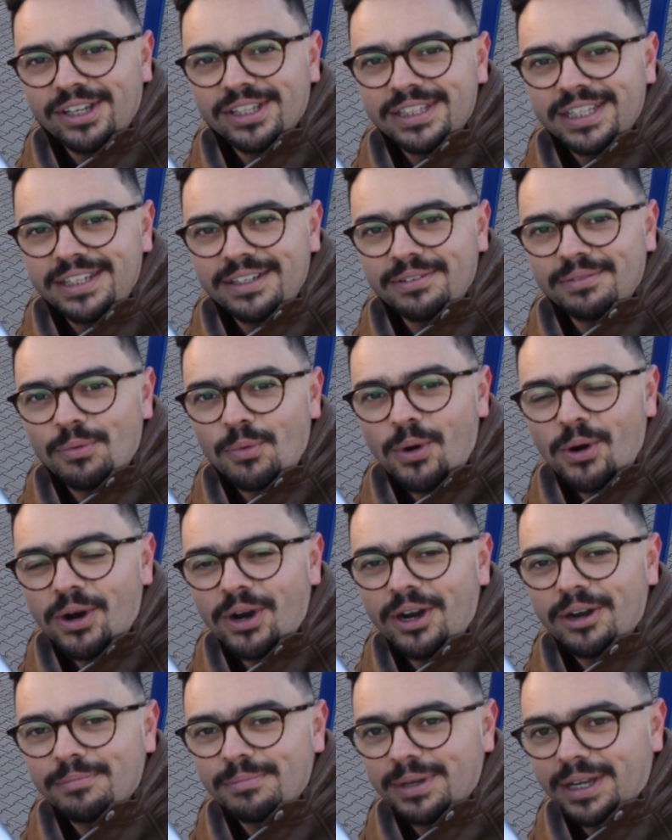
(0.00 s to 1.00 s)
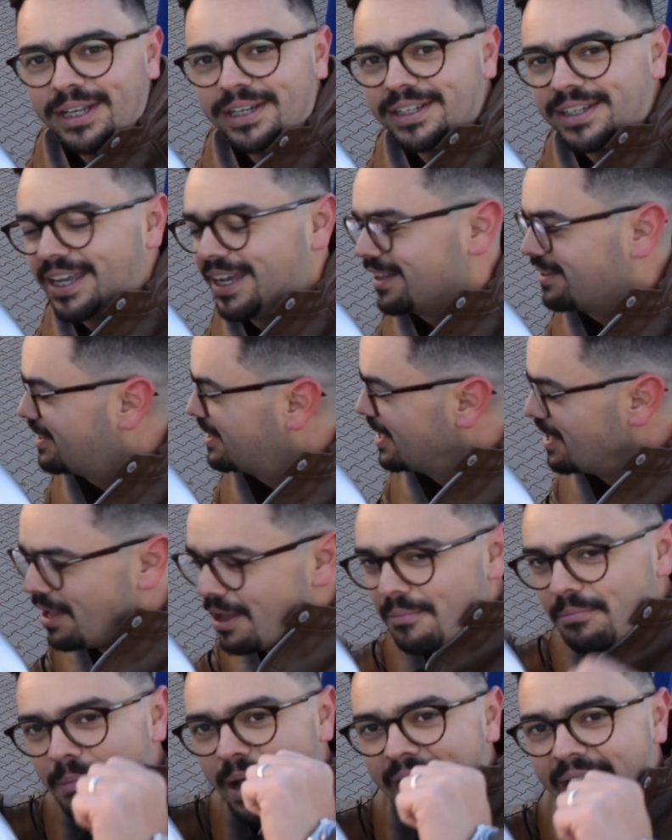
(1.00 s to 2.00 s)
something warm and get
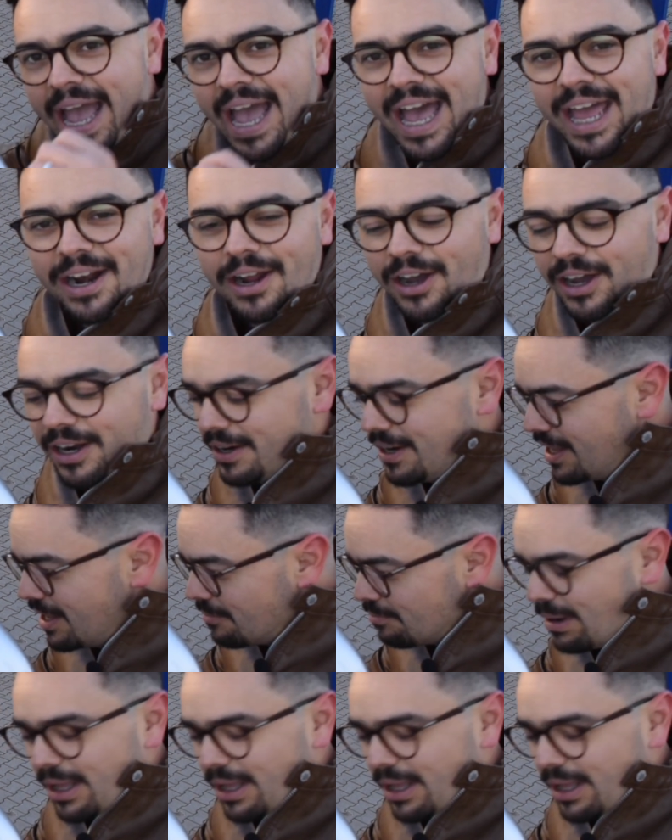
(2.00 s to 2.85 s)
my hat on.